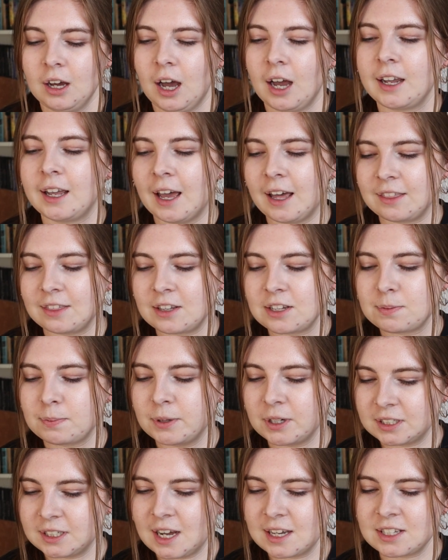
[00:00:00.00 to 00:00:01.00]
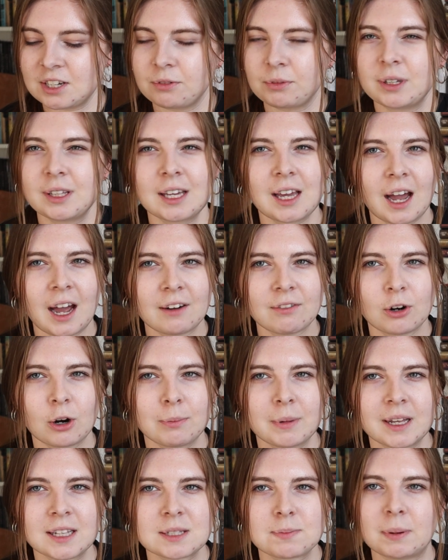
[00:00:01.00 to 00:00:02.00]
again, this book doesn't really have
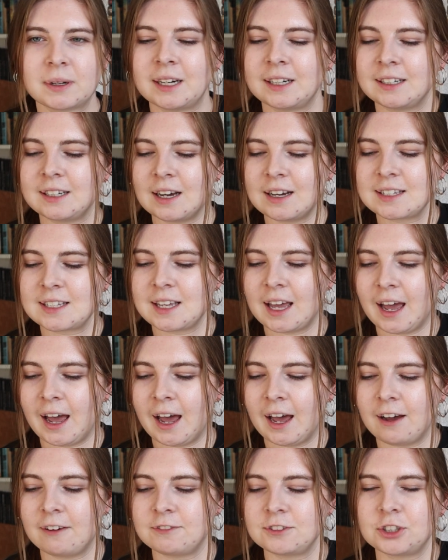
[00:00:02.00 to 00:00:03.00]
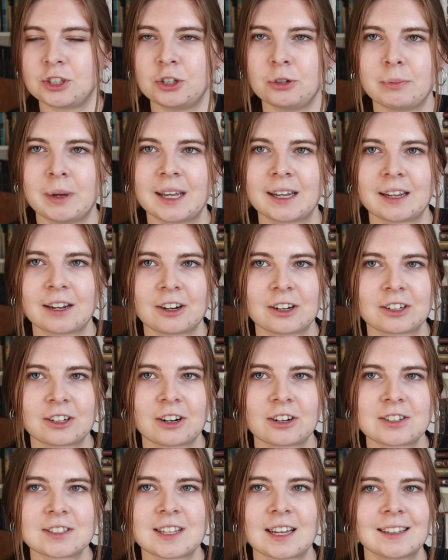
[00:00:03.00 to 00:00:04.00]
romance, but it does have two main
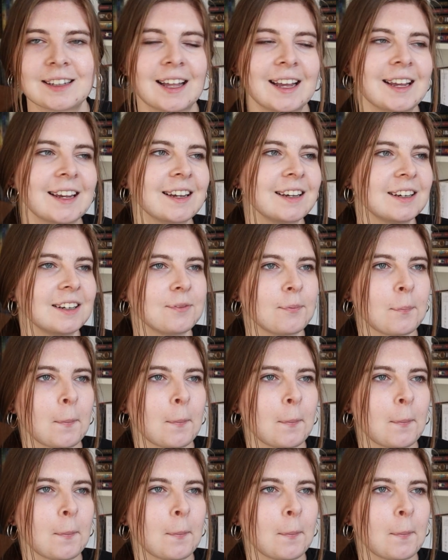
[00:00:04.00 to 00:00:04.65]
characters that like,